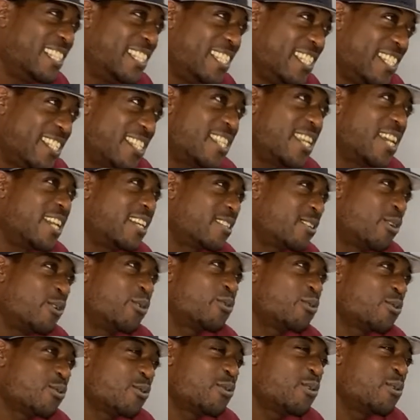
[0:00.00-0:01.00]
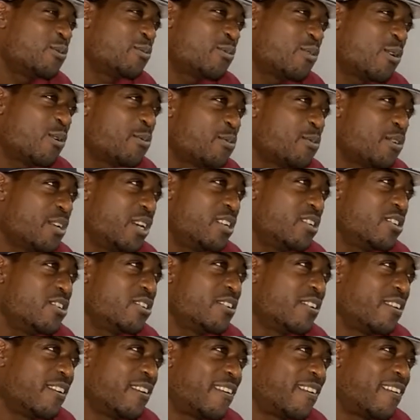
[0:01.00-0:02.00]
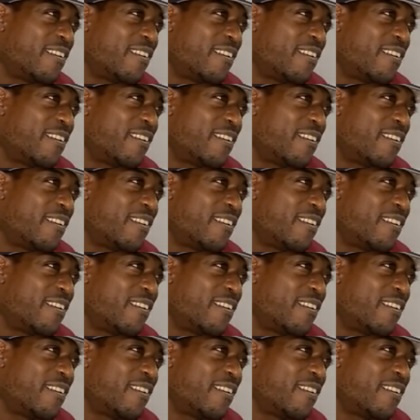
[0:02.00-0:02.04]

is that cultural appropriation?